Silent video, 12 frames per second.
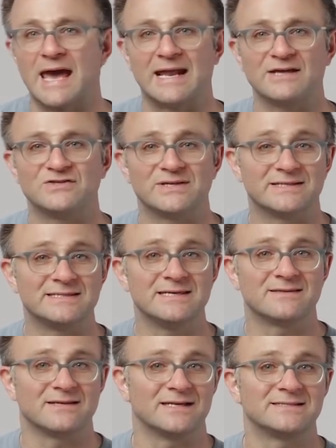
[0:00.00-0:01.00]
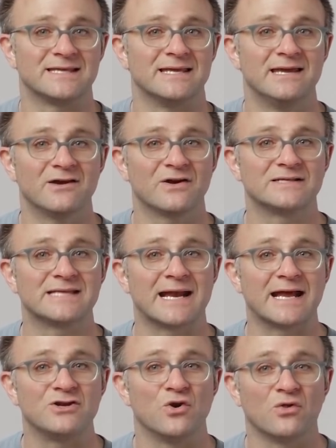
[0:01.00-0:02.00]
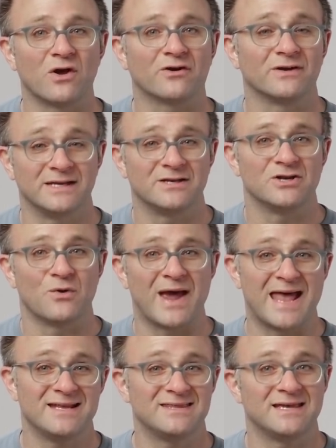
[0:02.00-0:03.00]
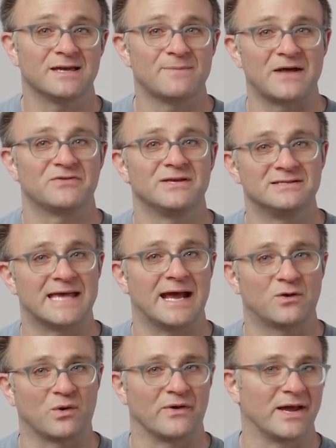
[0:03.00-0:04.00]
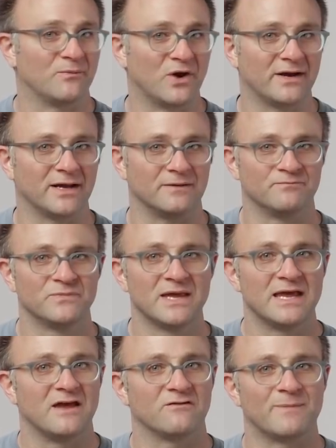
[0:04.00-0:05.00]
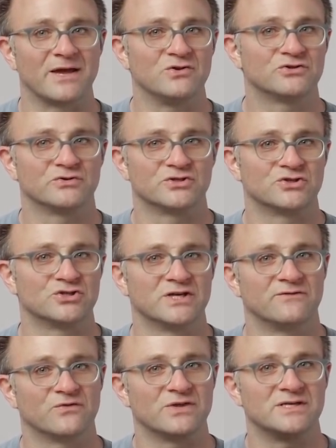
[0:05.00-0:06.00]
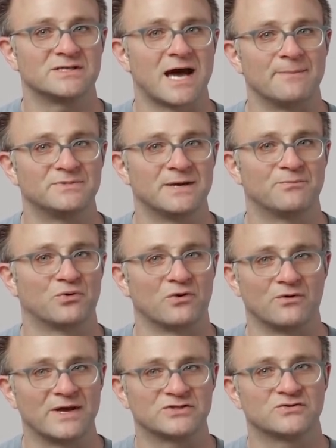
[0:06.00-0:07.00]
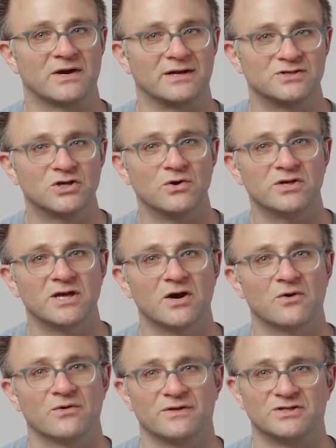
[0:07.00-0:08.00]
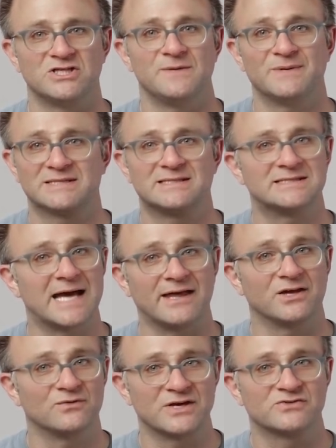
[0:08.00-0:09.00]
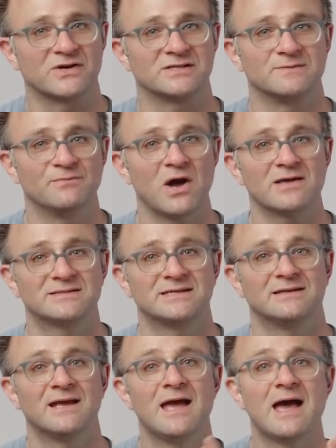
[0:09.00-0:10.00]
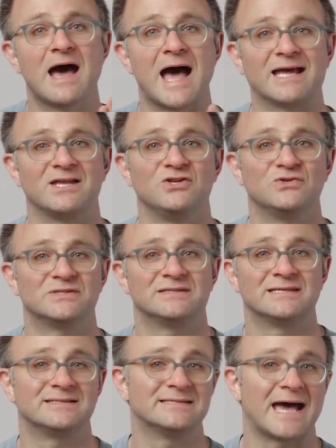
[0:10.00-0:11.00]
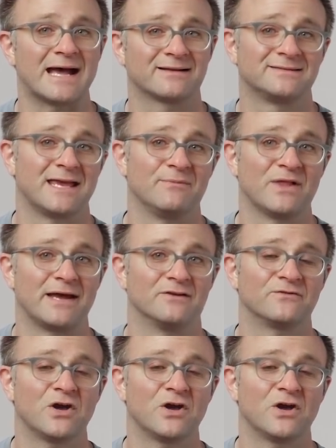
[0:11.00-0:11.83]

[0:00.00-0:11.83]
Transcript: And as you can see, the nice thing here is that I no longer need to know anything about the exact query I'm running. If my user is searching for the top tempura restaurant in Tokyo or the cheapest Italian restaurants in Boston, I can use this exact same line of